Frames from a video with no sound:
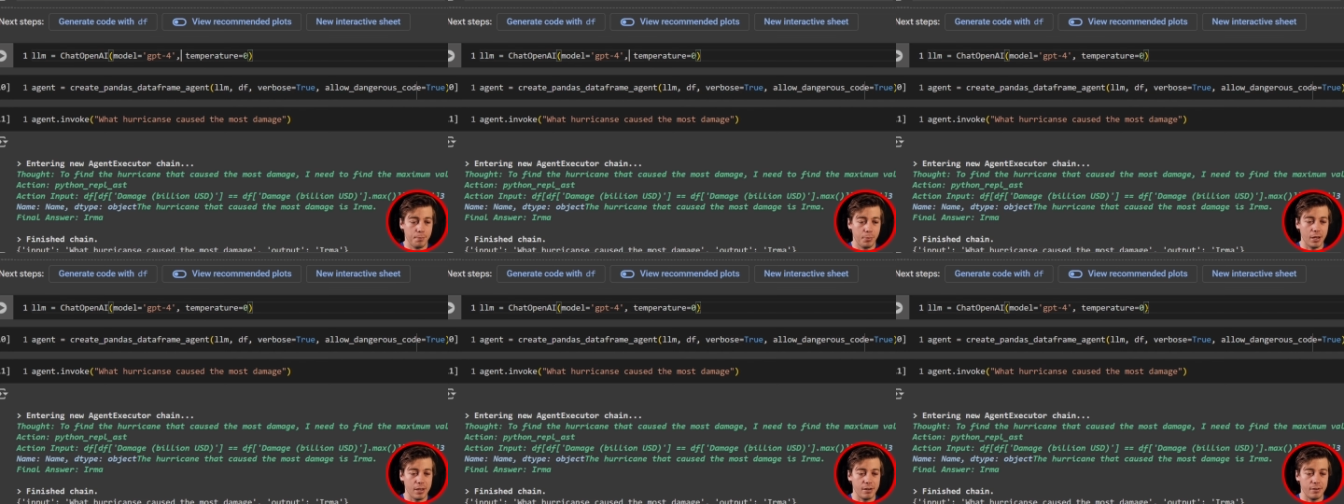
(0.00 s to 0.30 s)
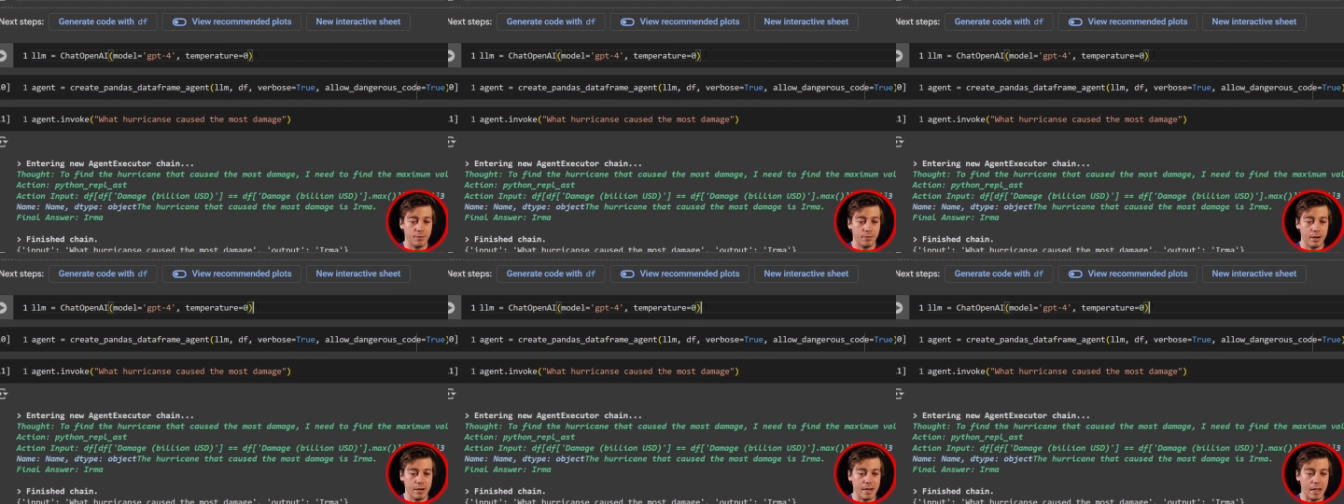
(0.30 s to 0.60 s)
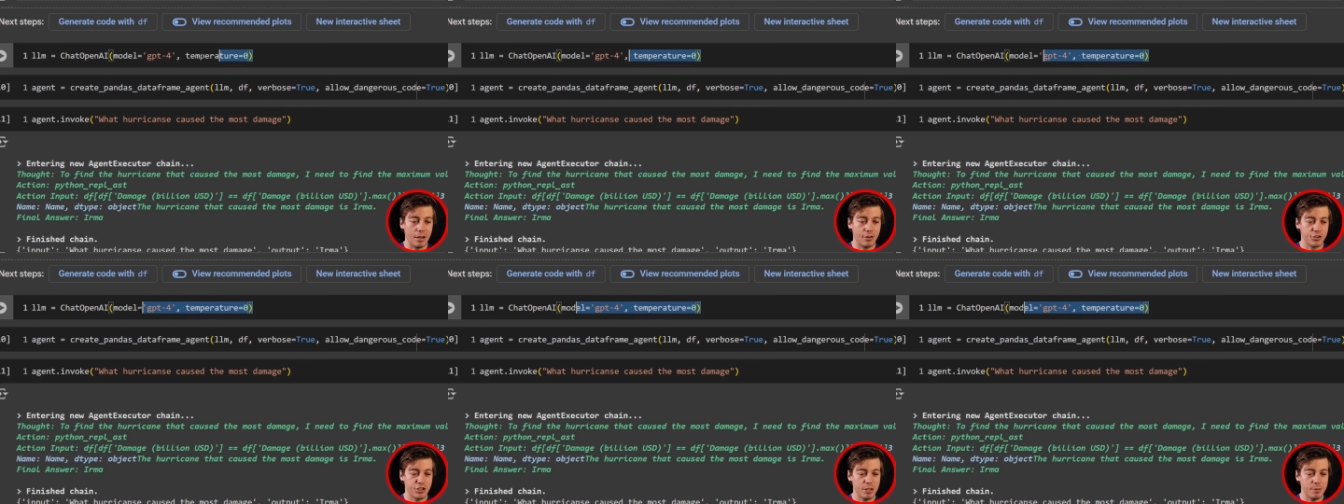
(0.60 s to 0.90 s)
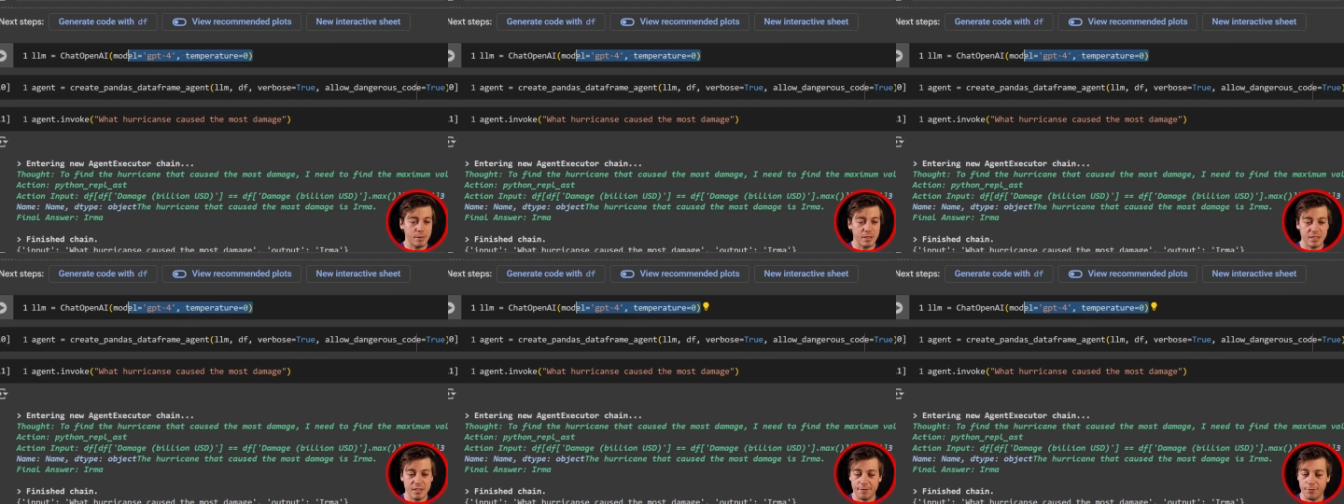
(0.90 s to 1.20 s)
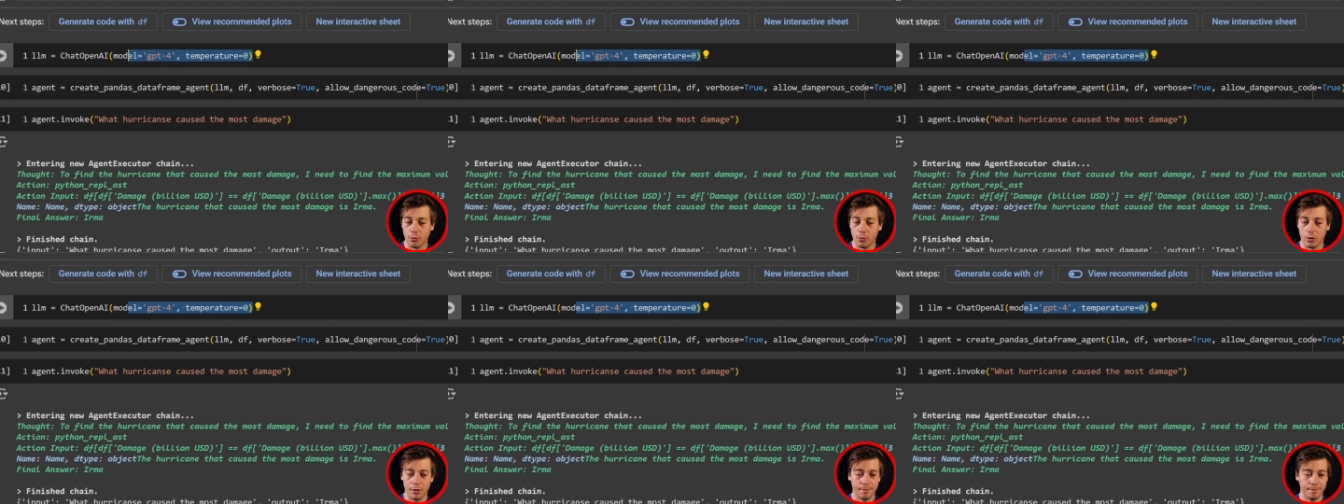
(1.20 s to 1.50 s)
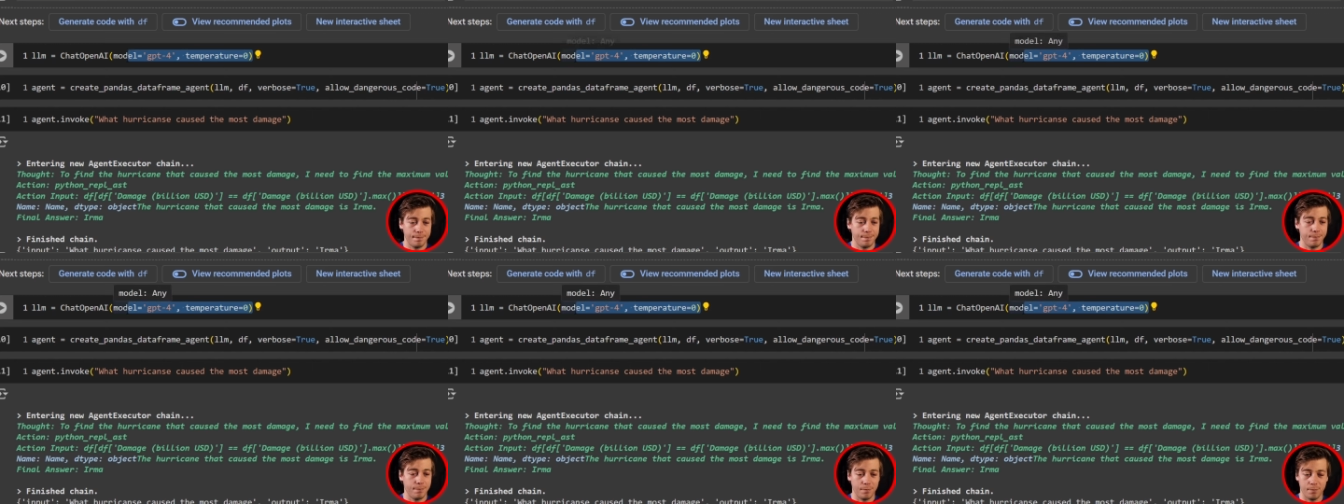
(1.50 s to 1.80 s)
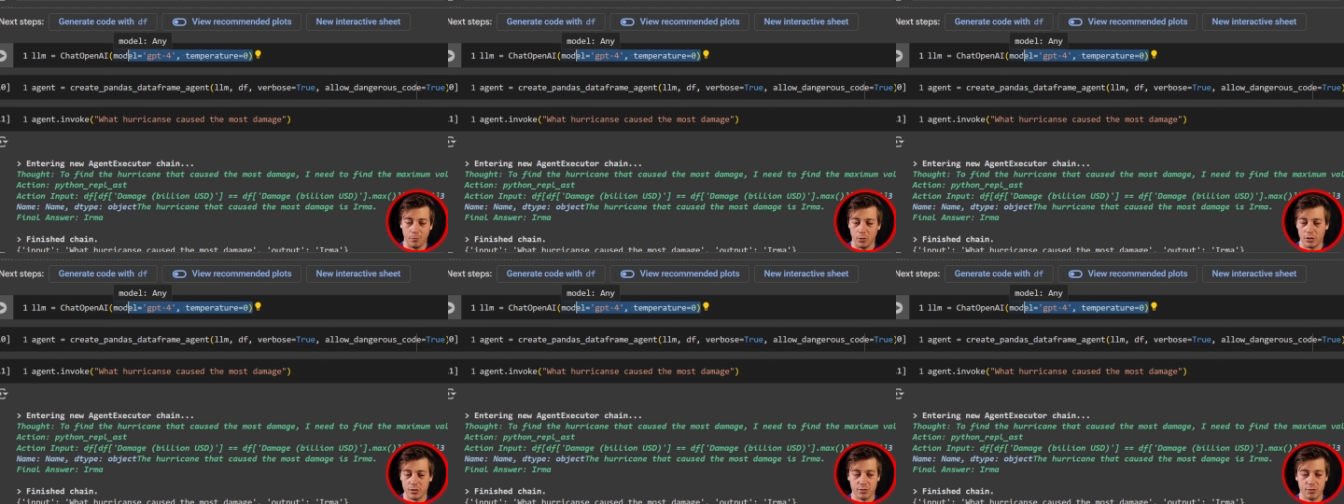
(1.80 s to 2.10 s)
but right now GPT-4
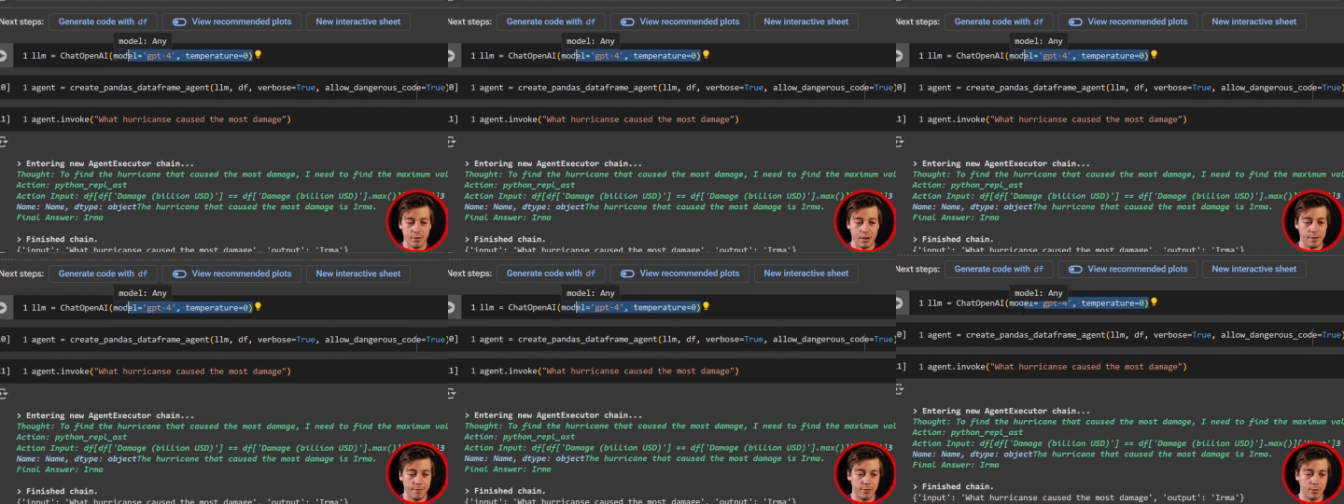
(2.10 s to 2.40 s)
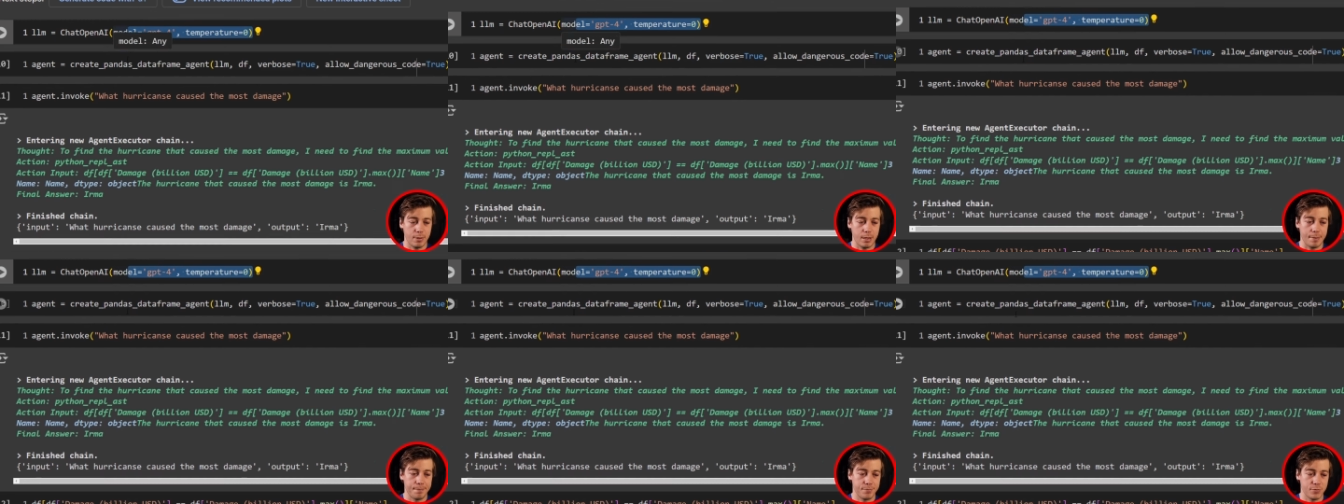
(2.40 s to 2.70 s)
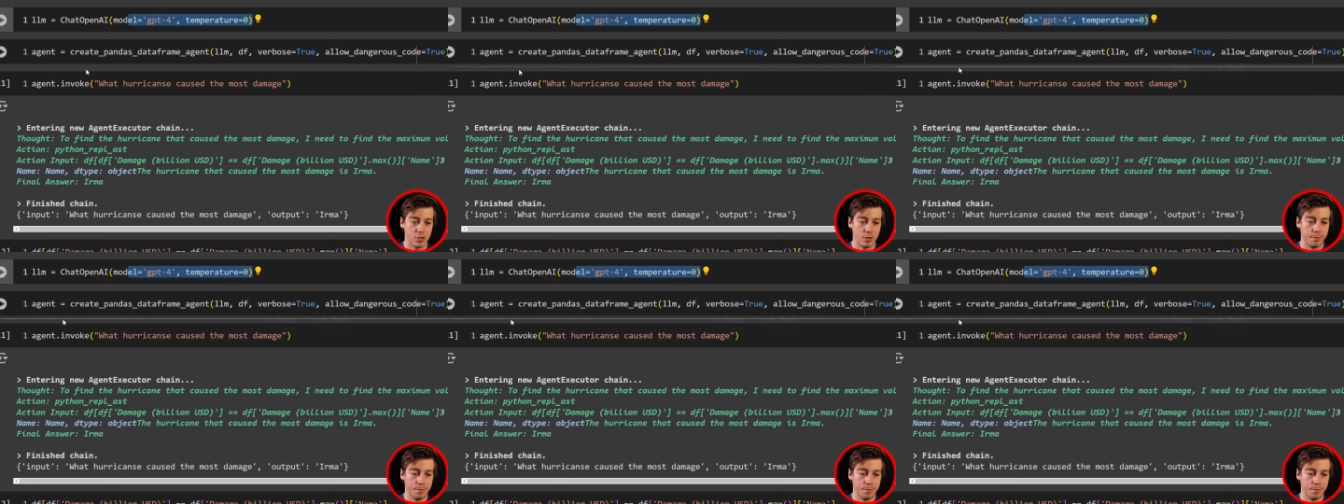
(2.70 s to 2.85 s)
works great for me.